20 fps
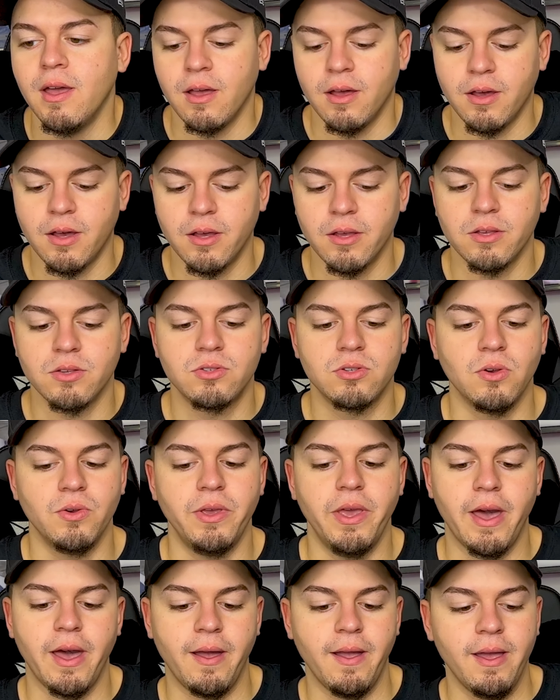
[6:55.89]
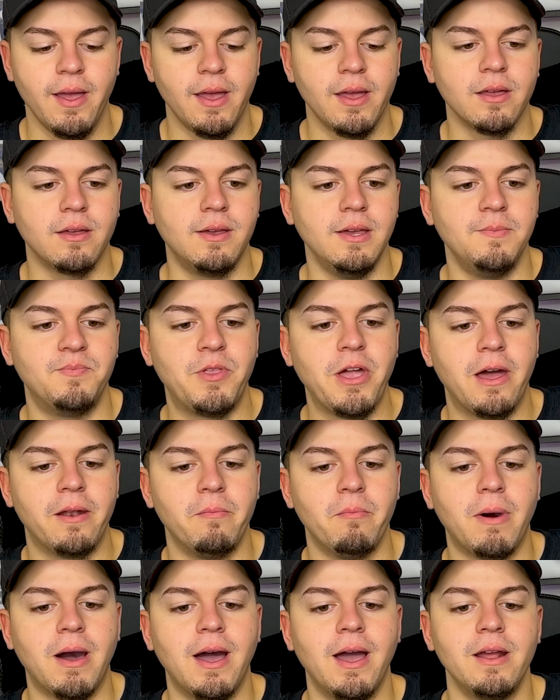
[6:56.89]
Uh, so yeah, keep that
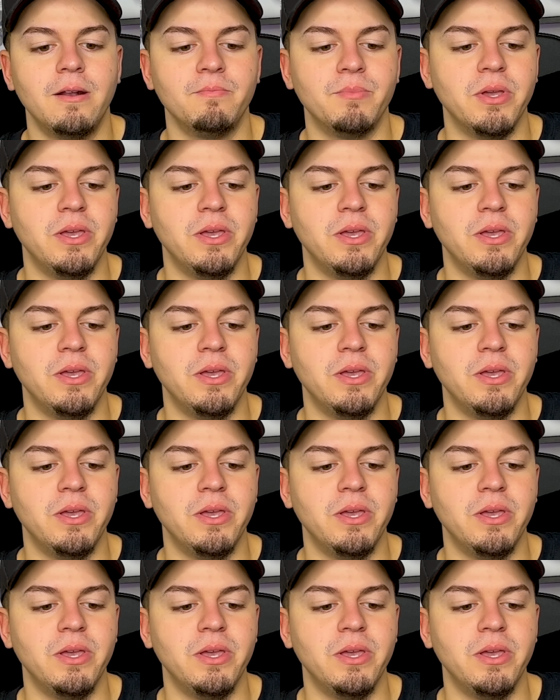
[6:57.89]
in mind.